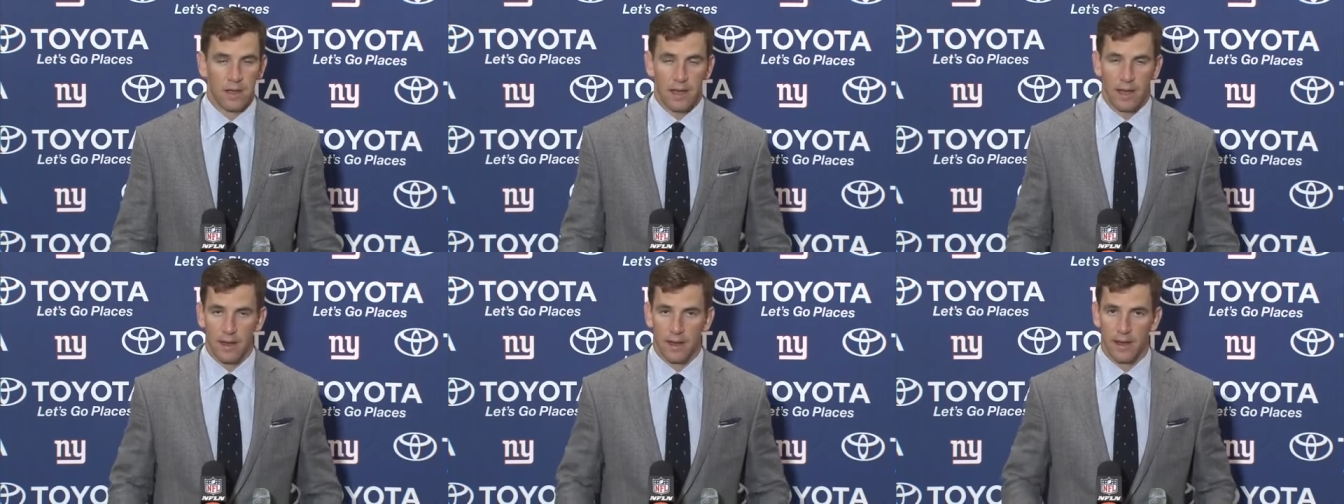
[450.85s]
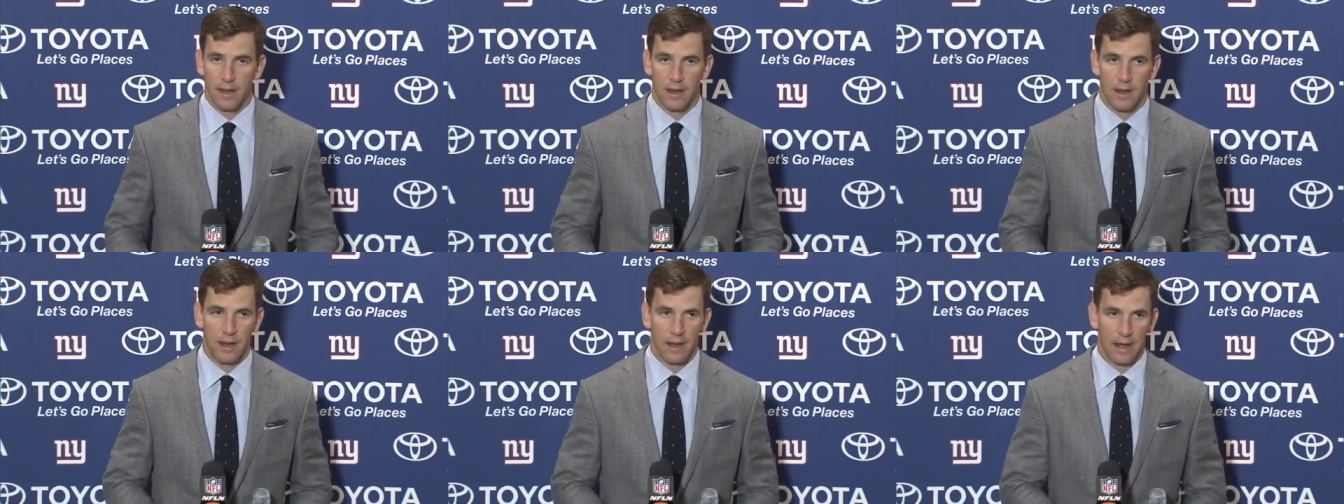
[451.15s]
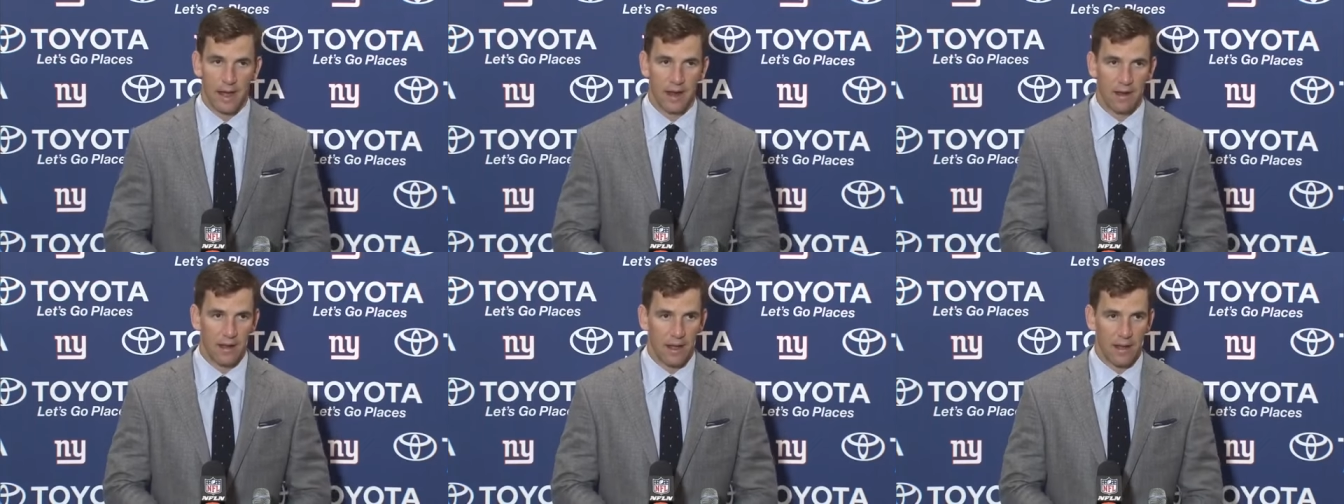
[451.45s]

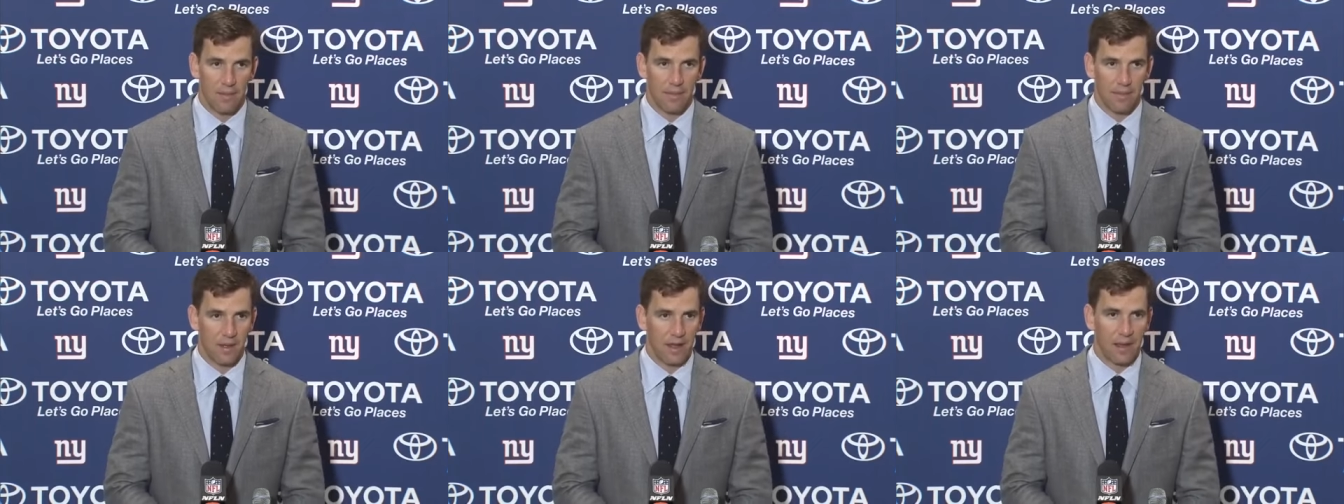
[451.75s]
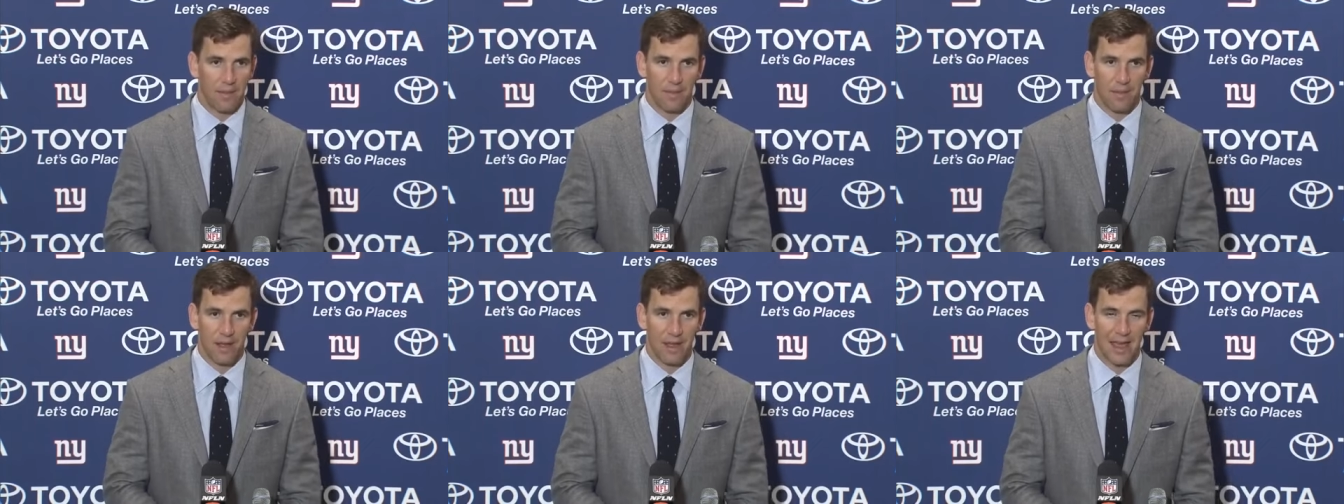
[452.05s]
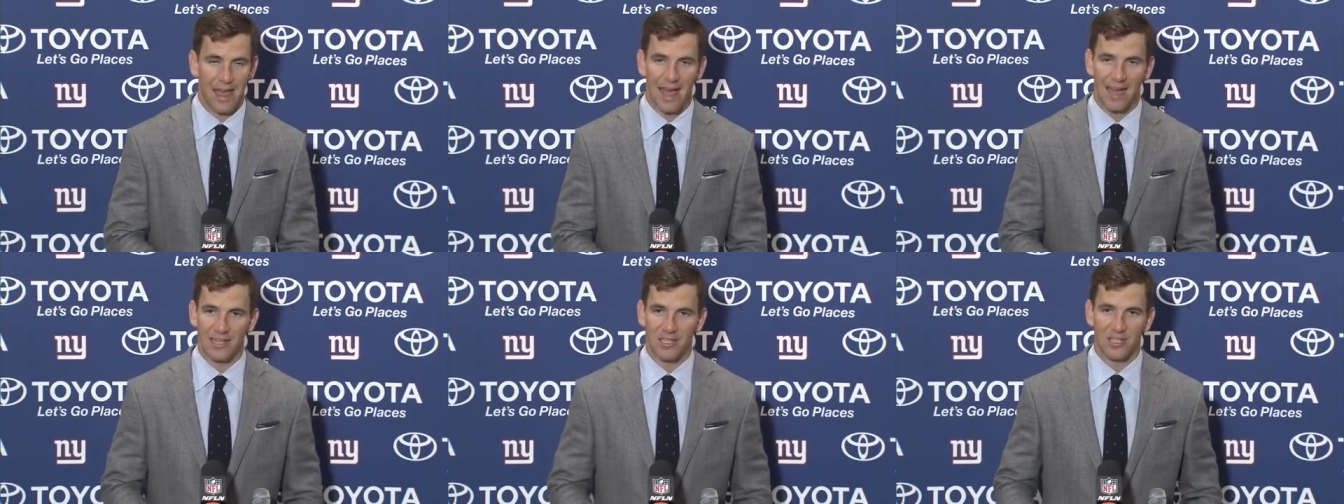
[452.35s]
Yeah, had
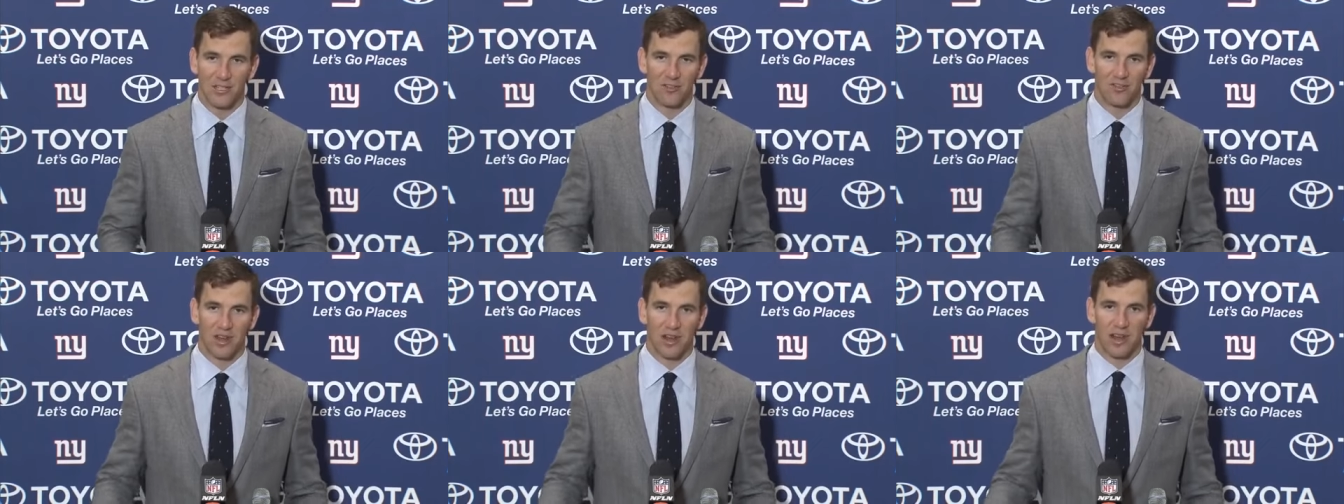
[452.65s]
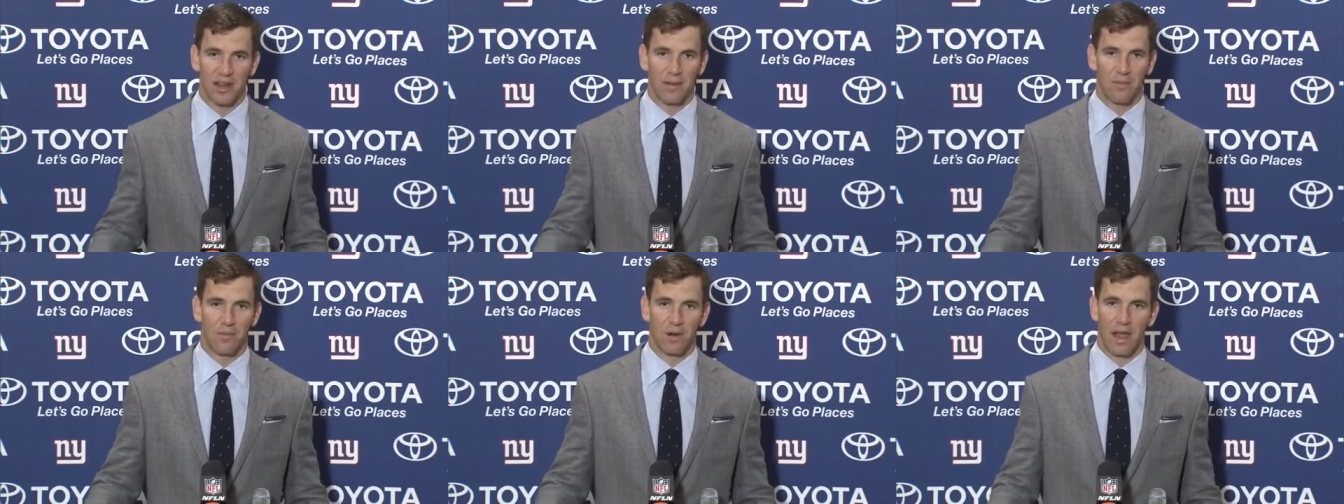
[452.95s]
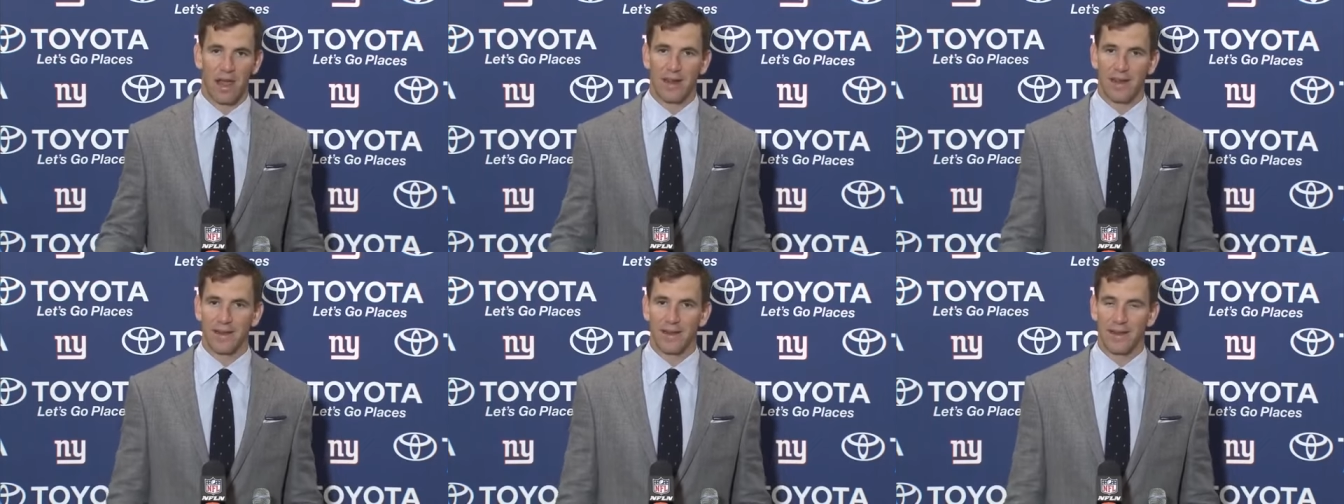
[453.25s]
play action, tried to hit
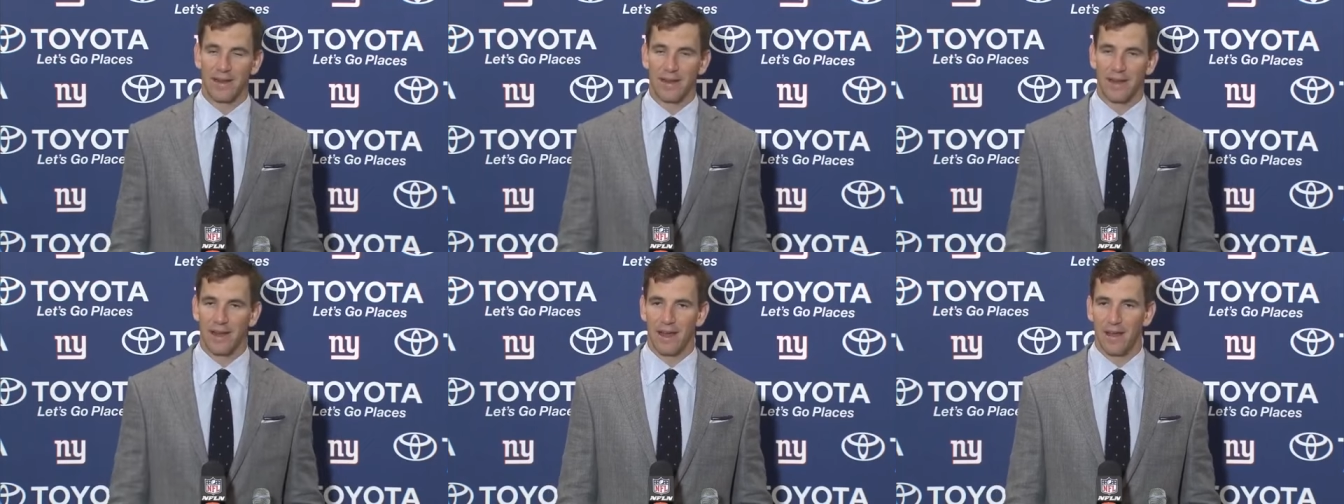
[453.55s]
Brandon